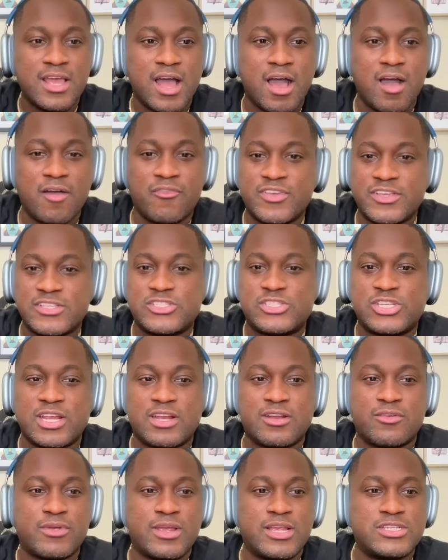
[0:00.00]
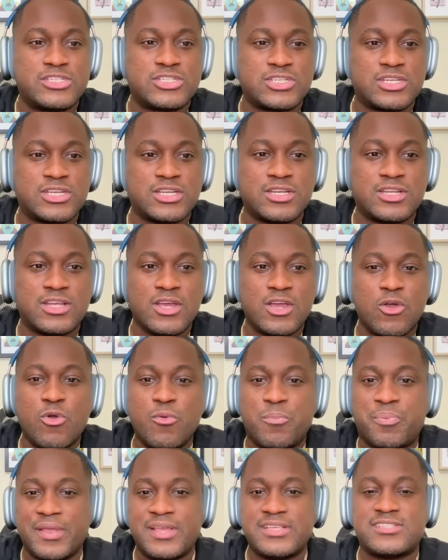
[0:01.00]
of his generation who
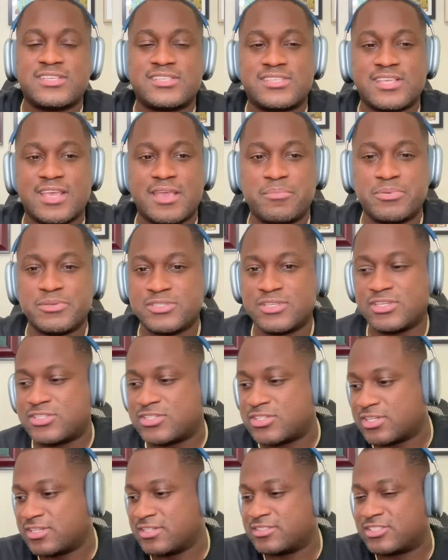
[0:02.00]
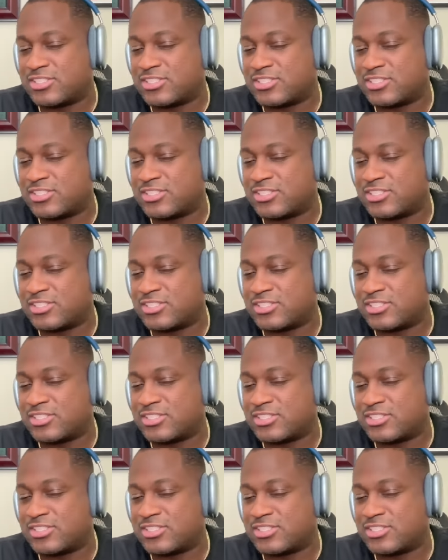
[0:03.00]
plays the same position.